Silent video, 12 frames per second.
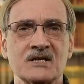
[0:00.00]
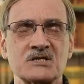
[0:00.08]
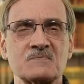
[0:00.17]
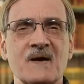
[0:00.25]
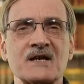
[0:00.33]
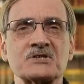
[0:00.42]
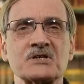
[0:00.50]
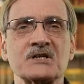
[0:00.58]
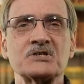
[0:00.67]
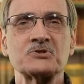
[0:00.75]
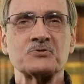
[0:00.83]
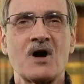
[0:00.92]

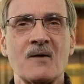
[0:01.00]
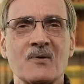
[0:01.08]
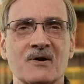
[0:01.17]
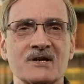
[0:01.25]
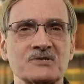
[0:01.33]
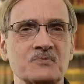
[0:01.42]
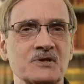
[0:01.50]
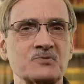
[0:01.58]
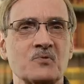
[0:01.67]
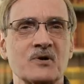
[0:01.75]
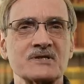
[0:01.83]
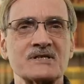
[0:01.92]
especially strawberries, which
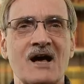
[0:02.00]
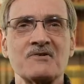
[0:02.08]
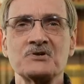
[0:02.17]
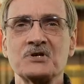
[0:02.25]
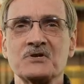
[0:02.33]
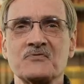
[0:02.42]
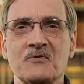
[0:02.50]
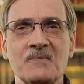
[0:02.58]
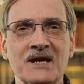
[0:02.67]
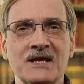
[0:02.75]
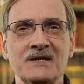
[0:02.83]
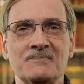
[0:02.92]
works out good for
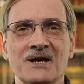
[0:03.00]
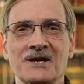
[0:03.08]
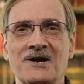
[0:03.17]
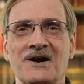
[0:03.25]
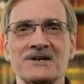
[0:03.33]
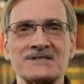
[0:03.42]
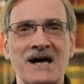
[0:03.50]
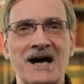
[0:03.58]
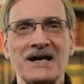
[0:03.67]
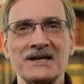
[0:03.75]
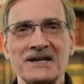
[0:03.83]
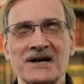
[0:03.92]
me because
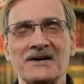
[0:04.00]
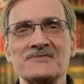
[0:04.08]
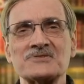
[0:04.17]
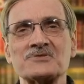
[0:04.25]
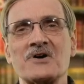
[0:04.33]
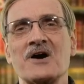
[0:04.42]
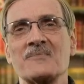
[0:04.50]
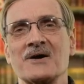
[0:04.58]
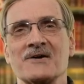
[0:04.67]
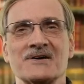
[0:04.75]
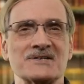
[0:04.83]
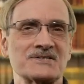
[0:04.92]
I love
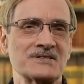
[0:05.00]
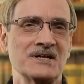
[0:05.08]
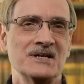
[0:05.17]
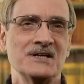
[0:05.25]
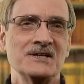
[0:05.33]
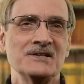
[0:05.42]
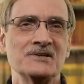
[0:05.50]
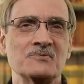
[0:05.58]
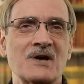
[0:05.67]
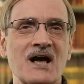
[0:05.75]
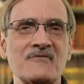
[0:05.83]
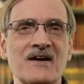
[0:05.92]
strawberries.
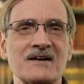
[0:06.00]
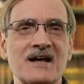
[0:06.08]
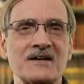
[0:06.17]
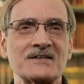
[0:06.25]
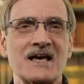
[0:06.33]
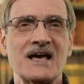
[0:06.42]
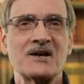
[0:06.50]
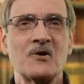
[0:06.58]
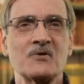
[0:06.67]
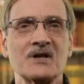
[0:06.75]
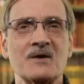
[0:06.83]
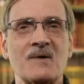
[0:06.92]
When I found out they had
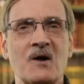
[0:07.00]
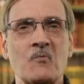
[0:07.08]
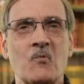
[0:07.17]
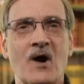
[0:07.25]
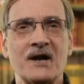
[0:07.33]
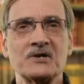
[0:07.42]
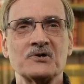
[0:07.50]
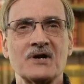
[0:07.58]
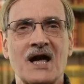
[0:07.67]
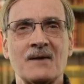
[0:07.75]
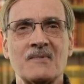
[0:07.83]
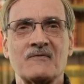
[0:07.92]
only about 1
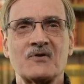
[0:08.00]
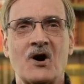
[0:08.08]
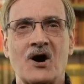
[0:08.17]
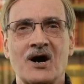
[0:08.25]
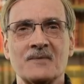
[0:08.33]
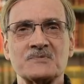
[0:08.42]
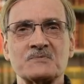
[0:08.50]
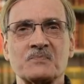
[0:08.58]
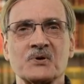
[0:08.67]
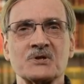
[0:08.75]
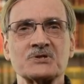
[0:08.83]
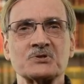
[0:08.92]
gram of carbs
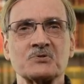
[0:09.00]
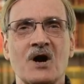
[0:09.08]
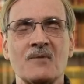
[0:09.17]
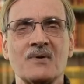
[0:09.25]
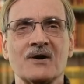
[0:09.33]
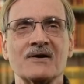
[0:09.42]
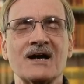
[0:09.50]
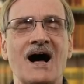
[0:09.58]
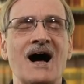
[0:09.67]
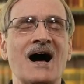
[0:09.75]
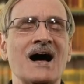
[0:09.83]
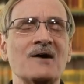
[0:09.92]
per strawberry,
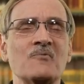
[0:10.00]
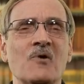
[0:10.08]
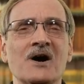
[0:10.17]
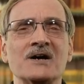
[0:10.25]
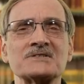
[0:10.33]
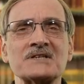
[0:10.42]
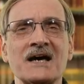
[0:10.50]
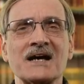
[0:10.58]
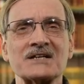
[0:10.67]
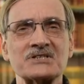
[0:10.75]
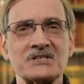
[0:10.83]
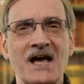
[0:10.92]
I was
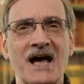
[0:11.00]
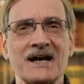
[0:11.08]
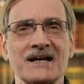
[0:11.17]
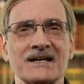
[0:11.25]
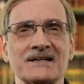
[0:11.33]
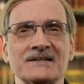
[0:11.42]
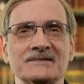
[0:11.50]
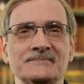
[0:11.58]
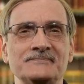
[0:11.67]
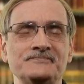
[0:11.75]
ecstatic.